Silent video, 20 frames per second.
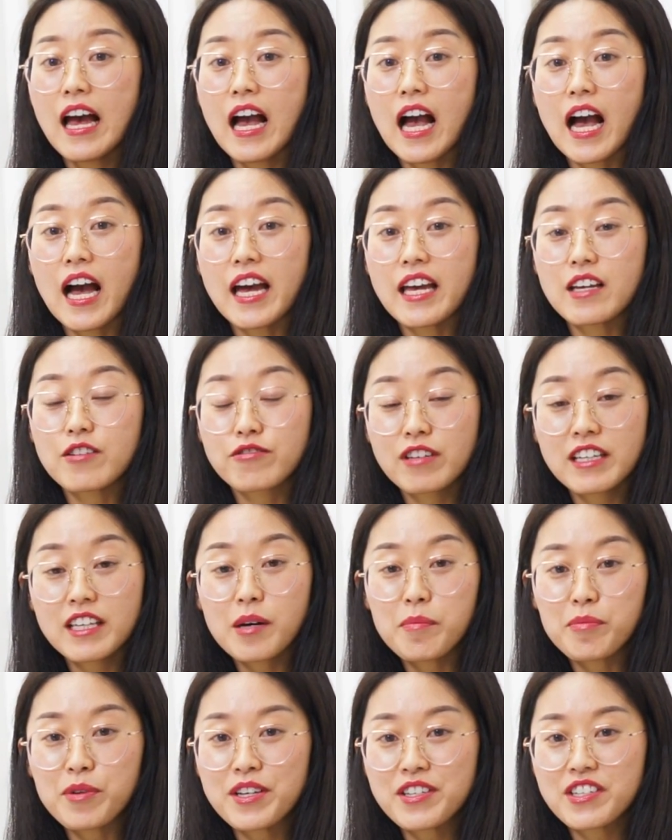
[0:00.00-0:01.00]
I really
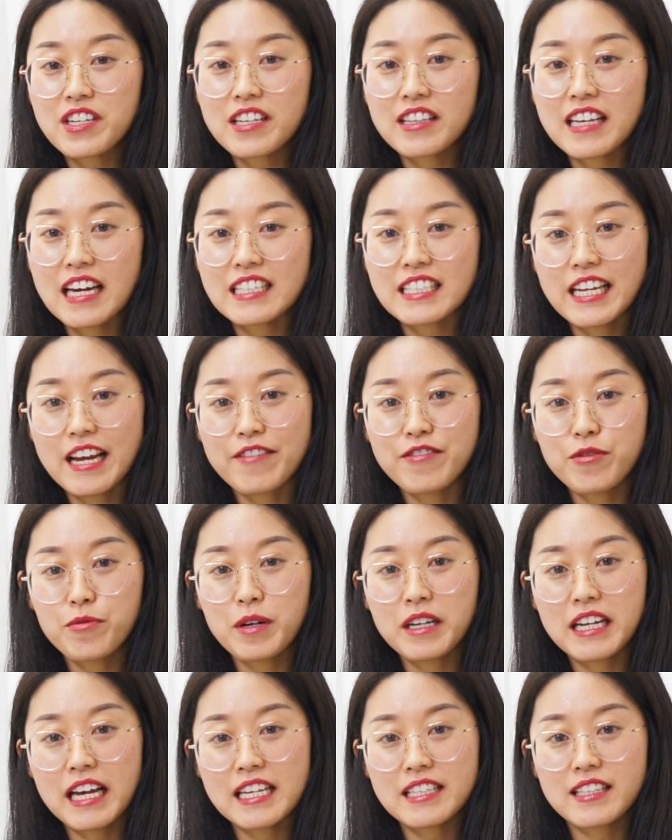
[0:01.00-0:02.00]
appreciate that
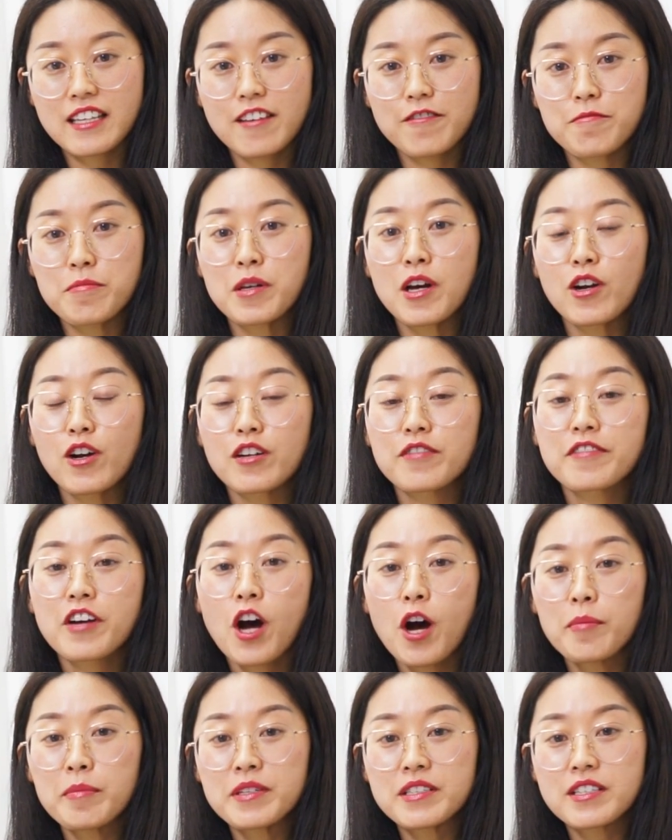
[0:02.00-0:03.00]
everyone has given me a lot of
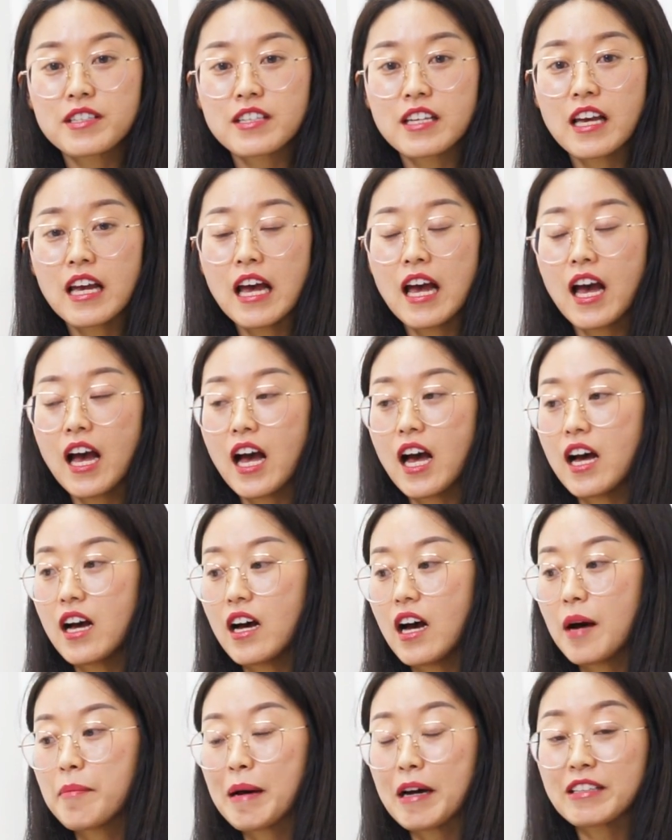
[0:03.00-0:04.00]
comments
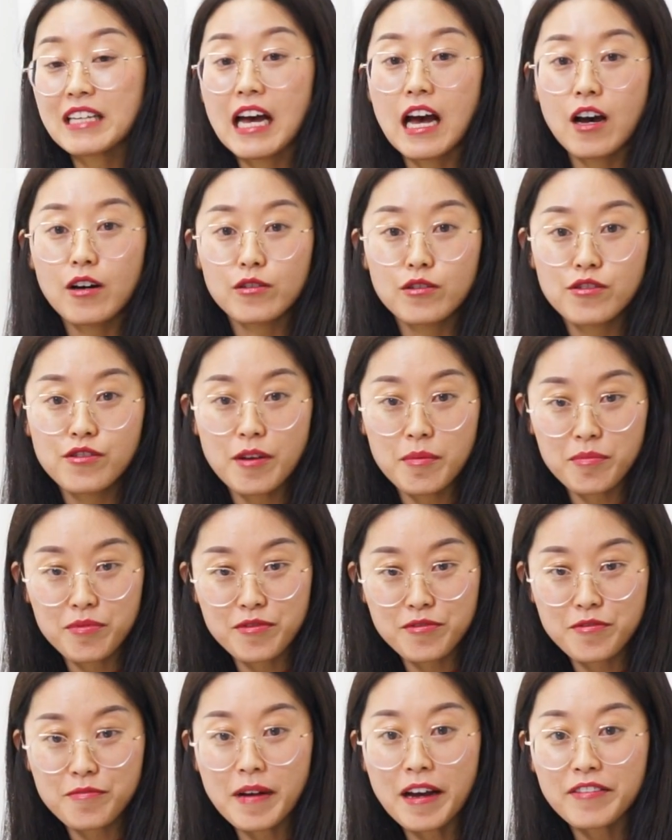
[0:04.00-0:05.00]
about how to
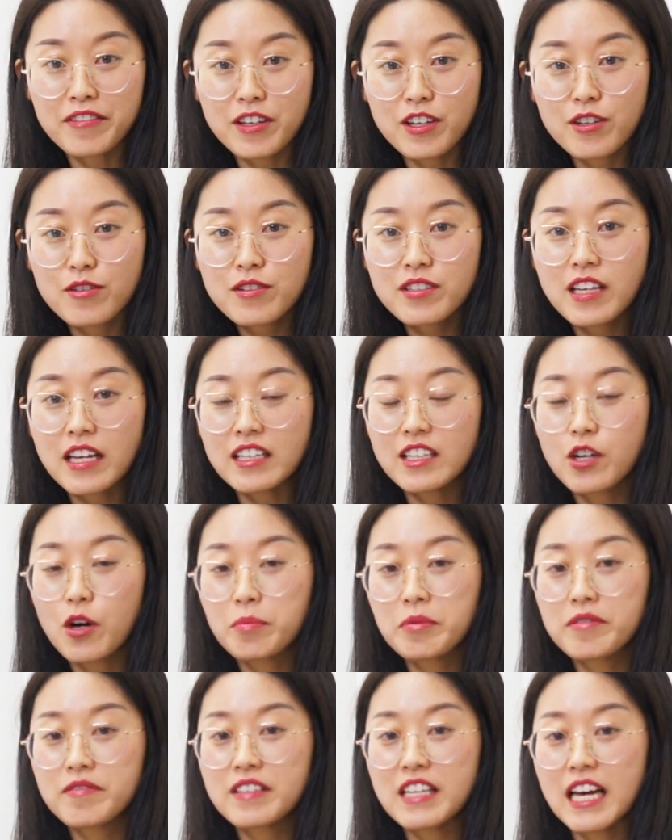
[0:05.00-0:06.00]
improve my videos. On
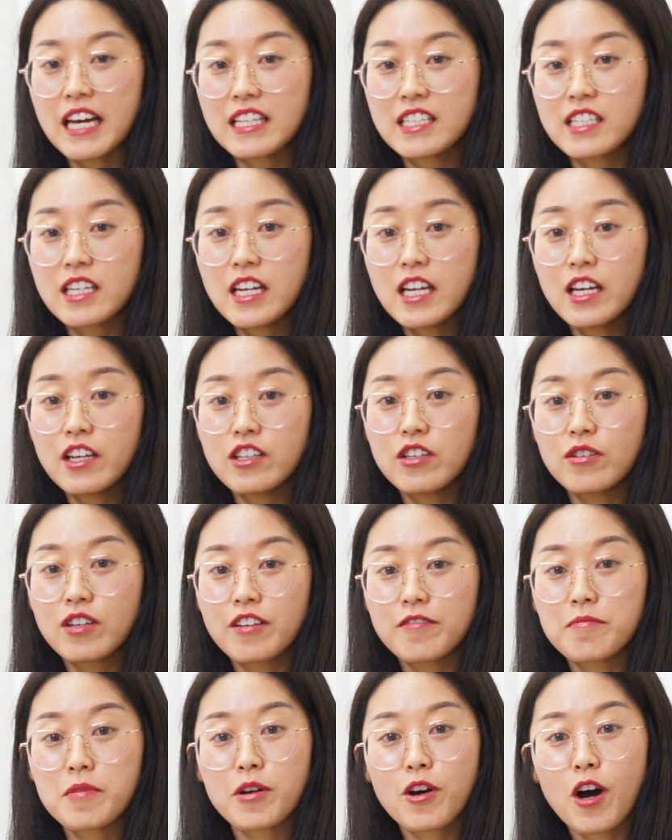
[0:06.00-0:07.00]
top of that, you
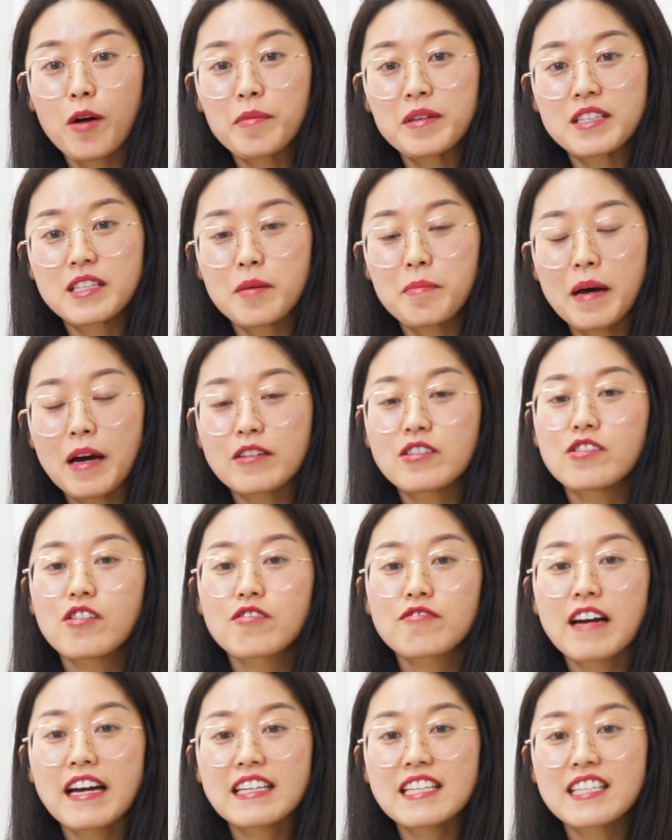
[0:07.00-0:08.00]
give me comments about your
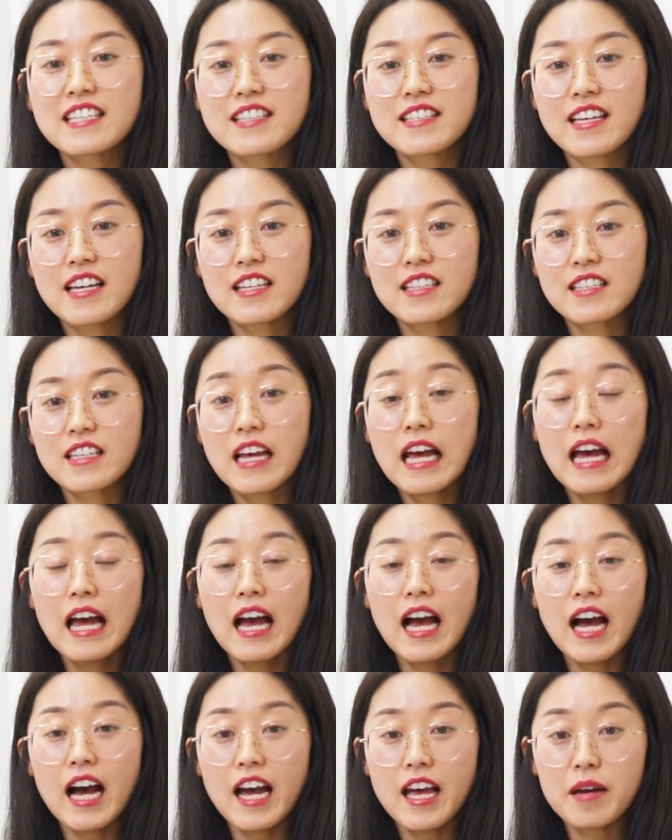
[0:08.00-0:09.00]
writings, and
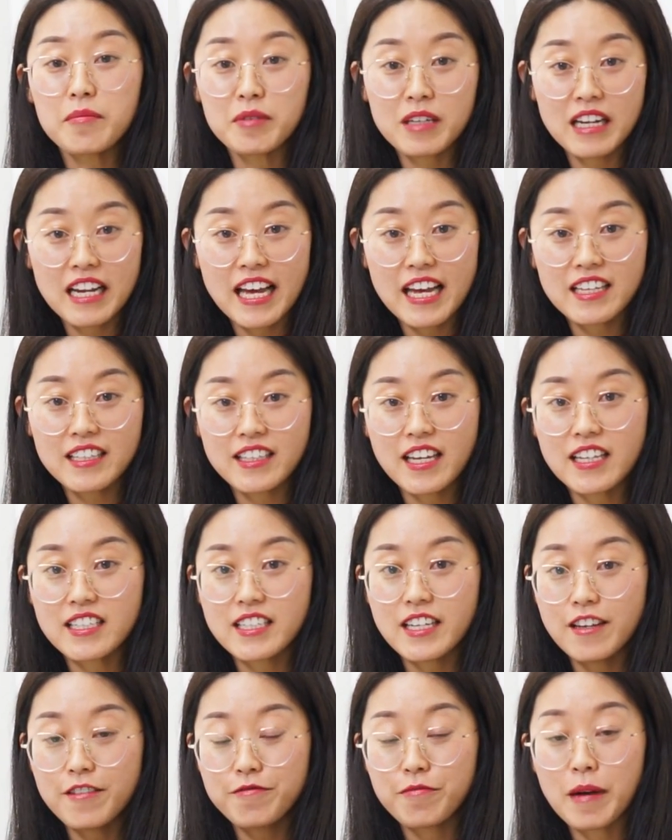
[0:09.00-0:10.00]
I am glad that
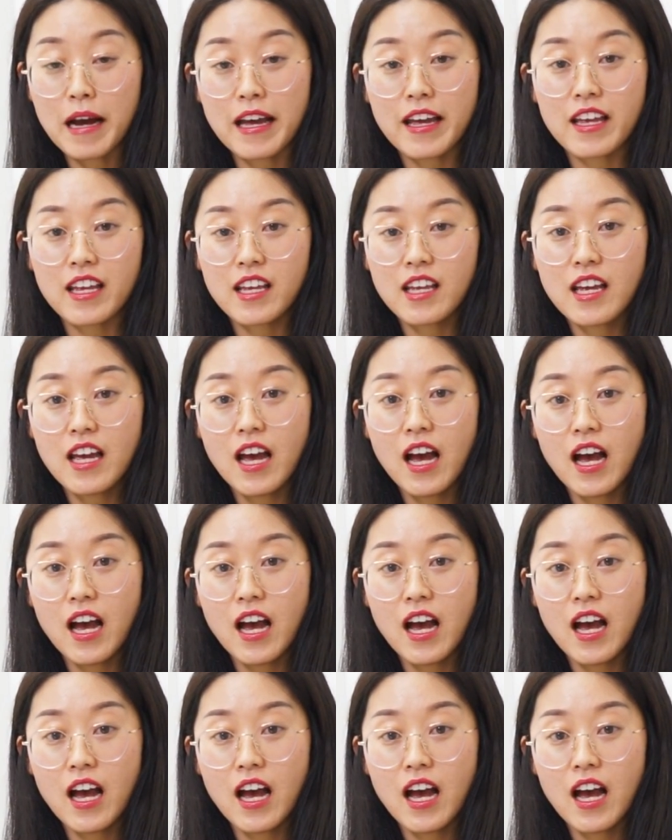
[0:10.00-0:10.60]
if my